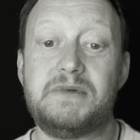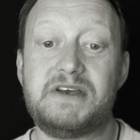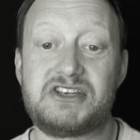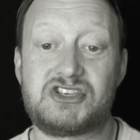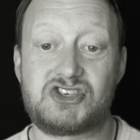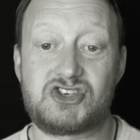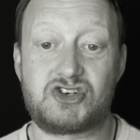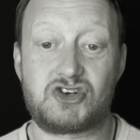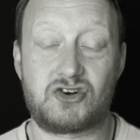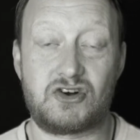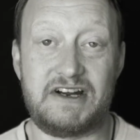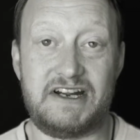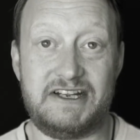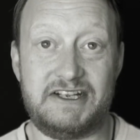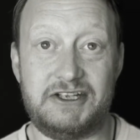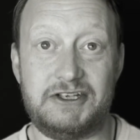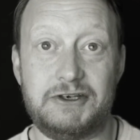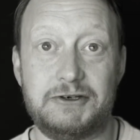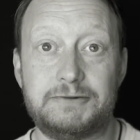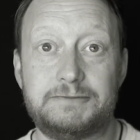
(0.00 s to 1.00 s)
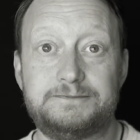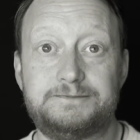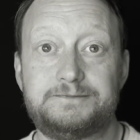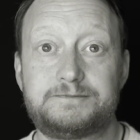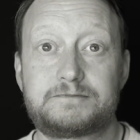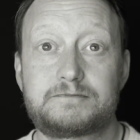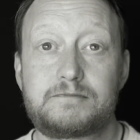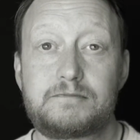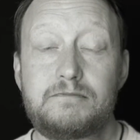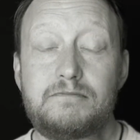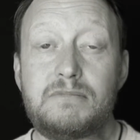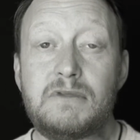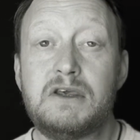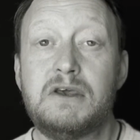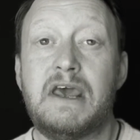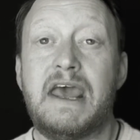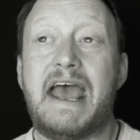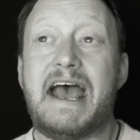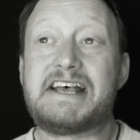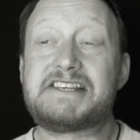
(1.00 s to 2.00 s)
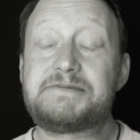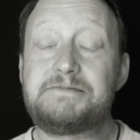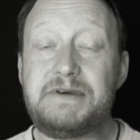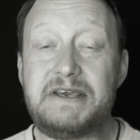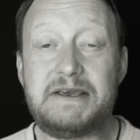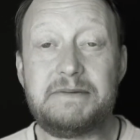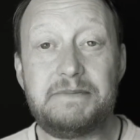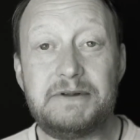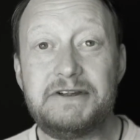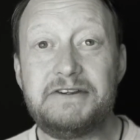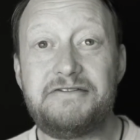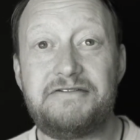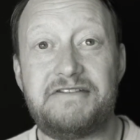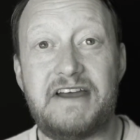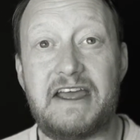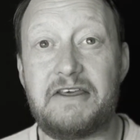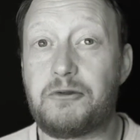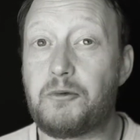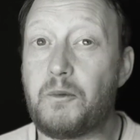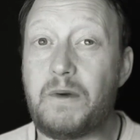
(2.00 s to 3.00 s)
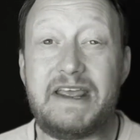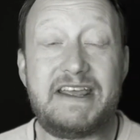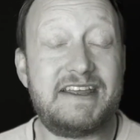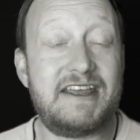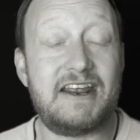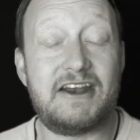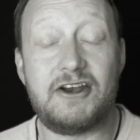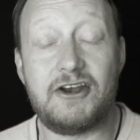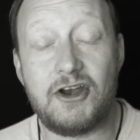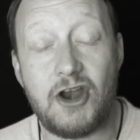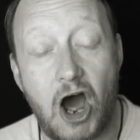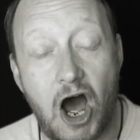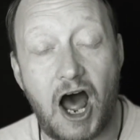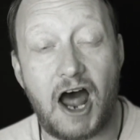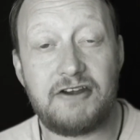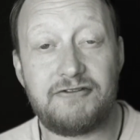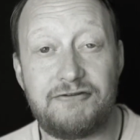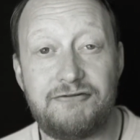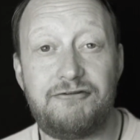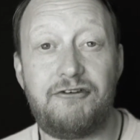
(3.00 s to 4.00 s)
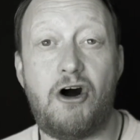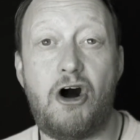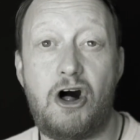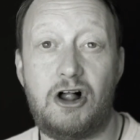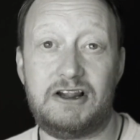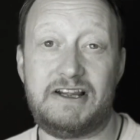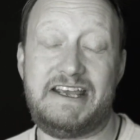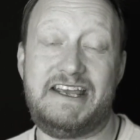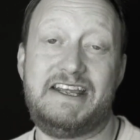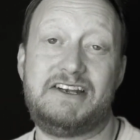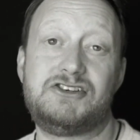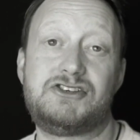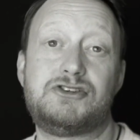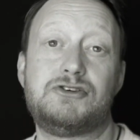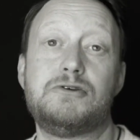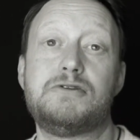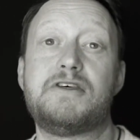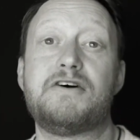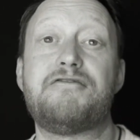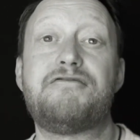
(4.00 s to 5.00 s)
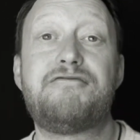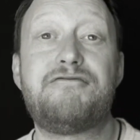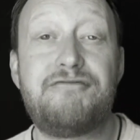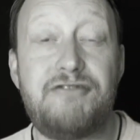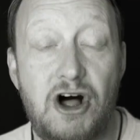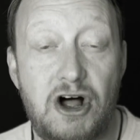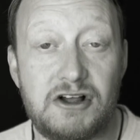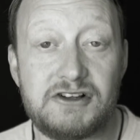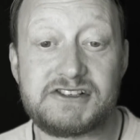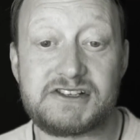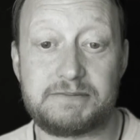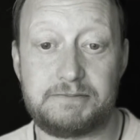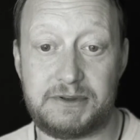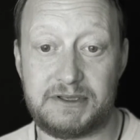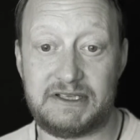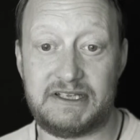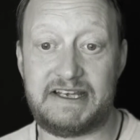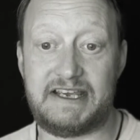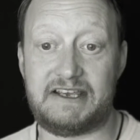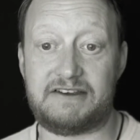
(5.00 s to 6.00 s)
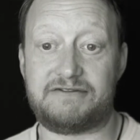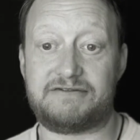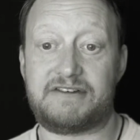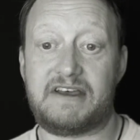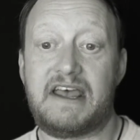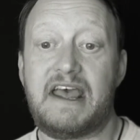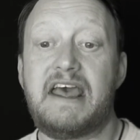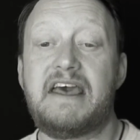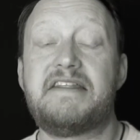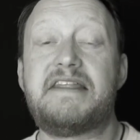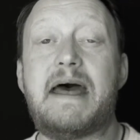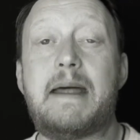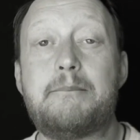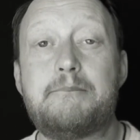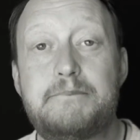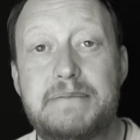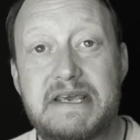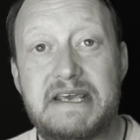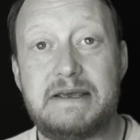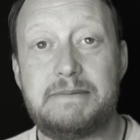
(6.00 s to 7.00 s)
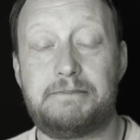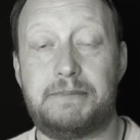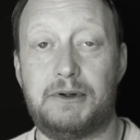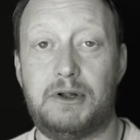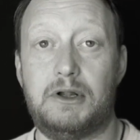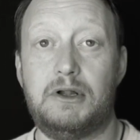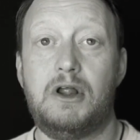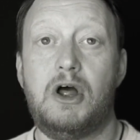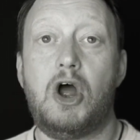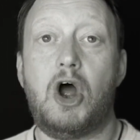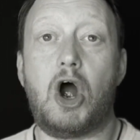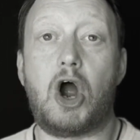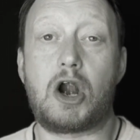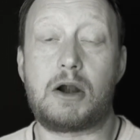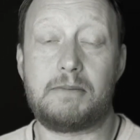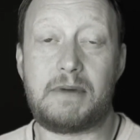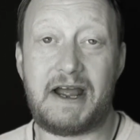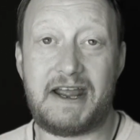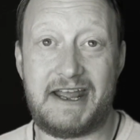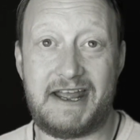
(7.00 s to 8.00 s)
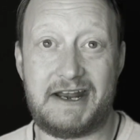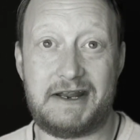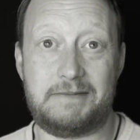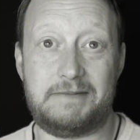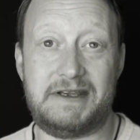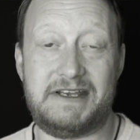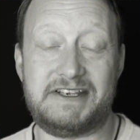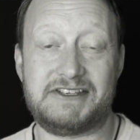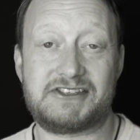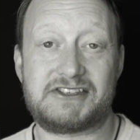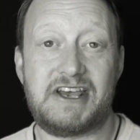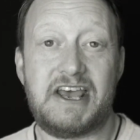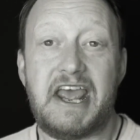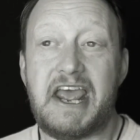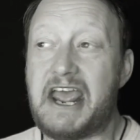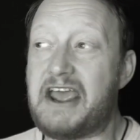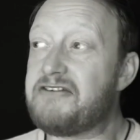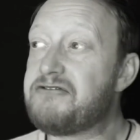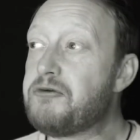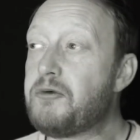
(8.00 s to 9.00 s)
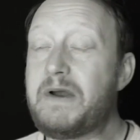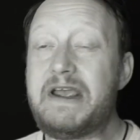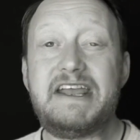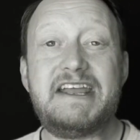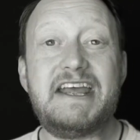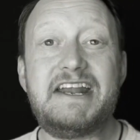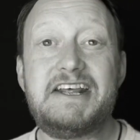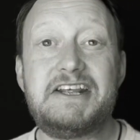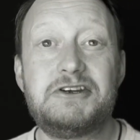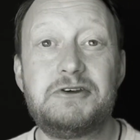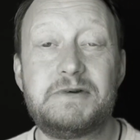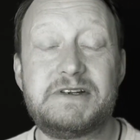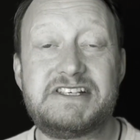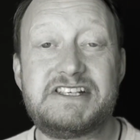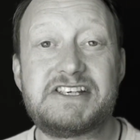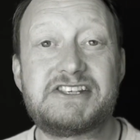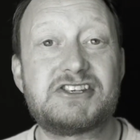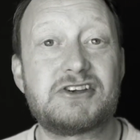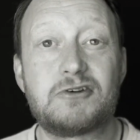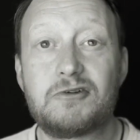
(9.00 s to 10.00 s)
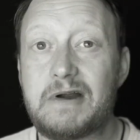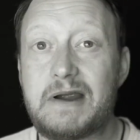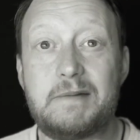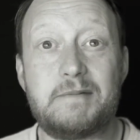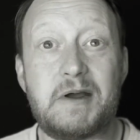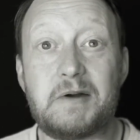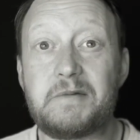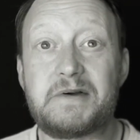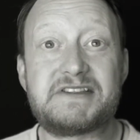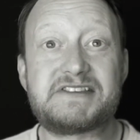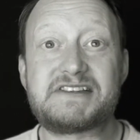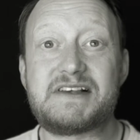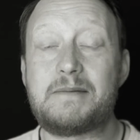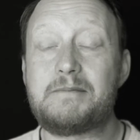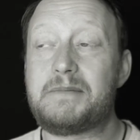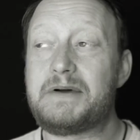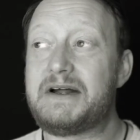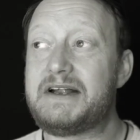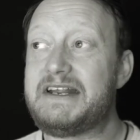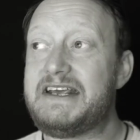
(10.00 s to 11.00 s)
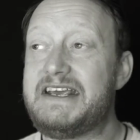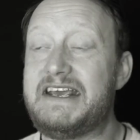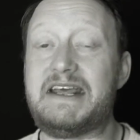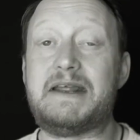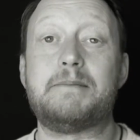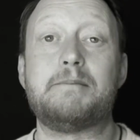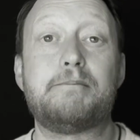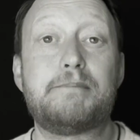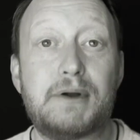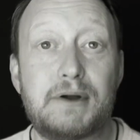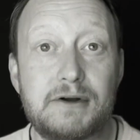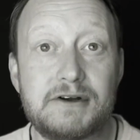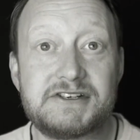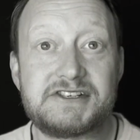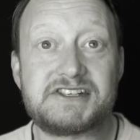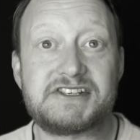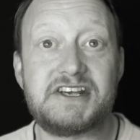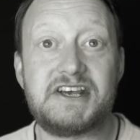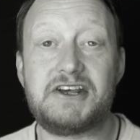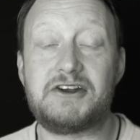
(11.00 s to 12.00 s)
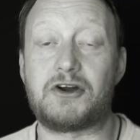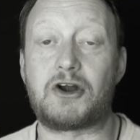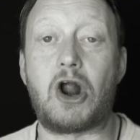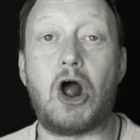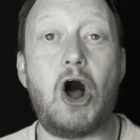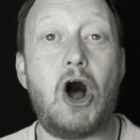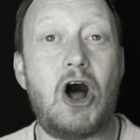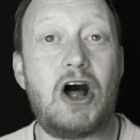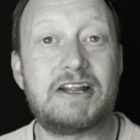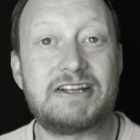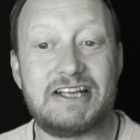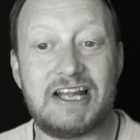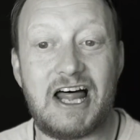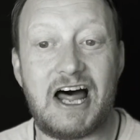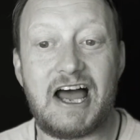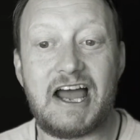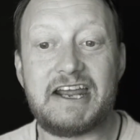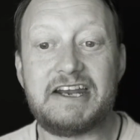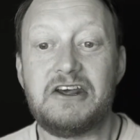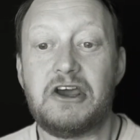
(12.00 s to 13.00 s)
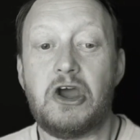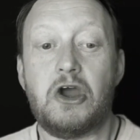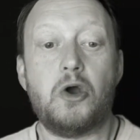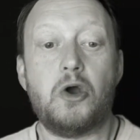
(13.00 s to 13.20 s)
mistreat you. As people of faith, we cannot fall into the false belief that people are my enemies. If we get into a disagreement with somebody in person or online,